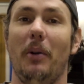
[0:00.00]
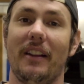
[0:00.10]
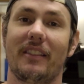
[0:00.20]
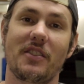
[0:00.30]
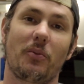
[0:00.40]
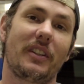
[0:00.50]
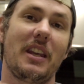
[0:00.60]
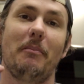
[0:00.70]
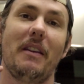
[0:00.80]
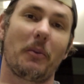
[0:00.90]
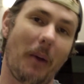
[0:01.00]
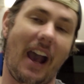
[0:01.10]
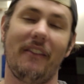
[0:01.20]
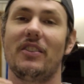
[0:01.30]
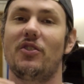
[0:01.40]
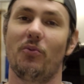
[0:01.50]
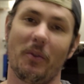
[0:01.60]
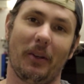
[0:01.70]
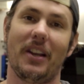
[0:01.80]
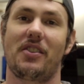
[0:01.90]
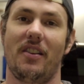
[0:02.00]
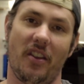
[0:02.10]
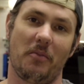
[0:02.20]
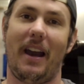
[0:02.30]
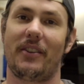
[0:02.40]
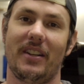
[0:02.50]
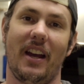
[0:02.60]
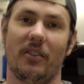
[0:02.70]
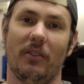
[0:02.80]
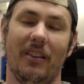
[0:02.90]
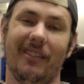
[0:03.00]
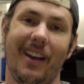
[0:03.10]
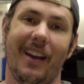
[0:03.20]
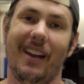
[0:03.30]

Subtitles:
but this will keep me from having to replace another battery down the road.